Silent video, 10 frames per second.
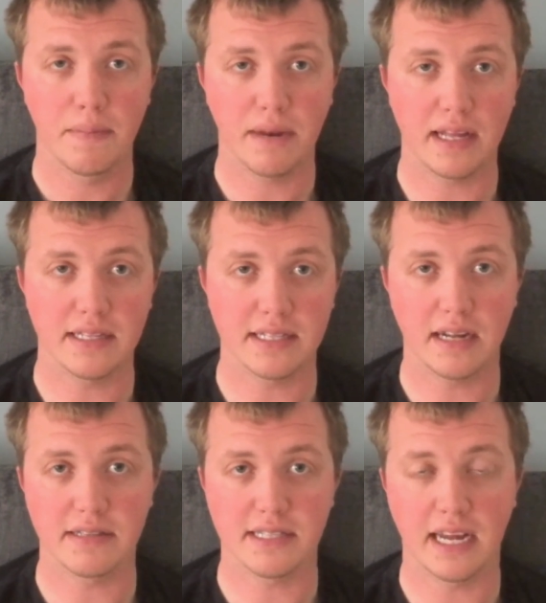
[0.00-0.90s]
plant
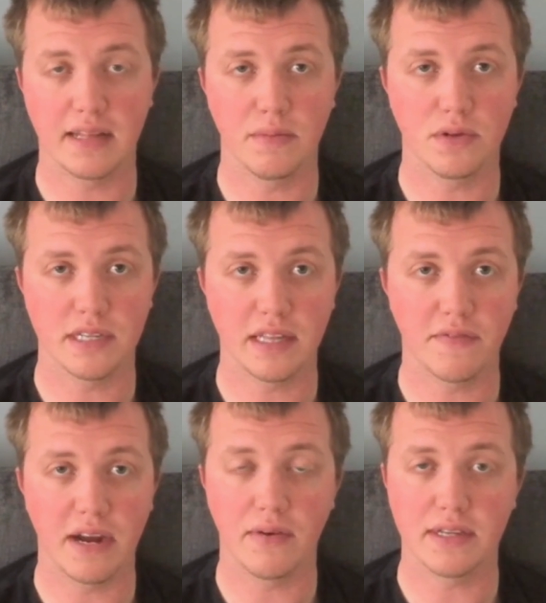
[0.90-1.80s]
cells and animals in the
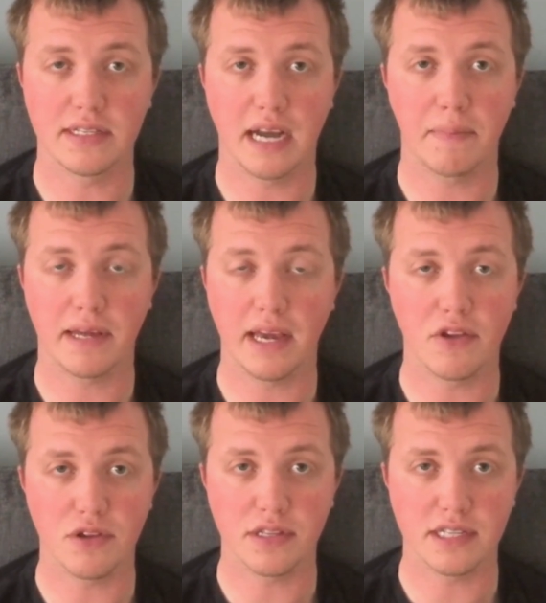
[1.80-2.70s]
various
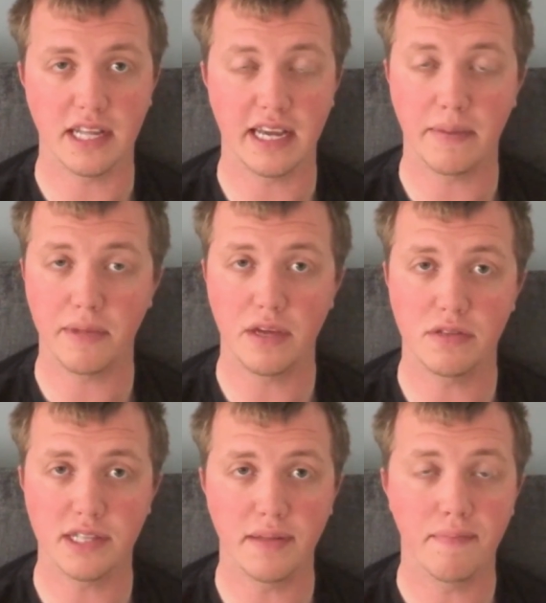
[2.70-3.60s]
applications that they can be
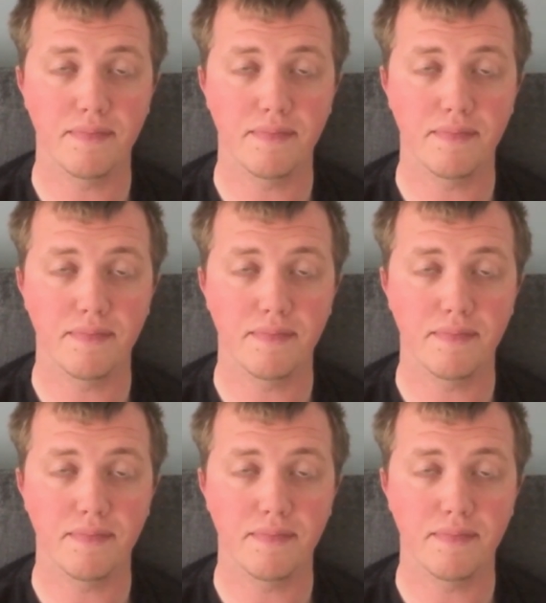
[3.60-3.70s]
used in.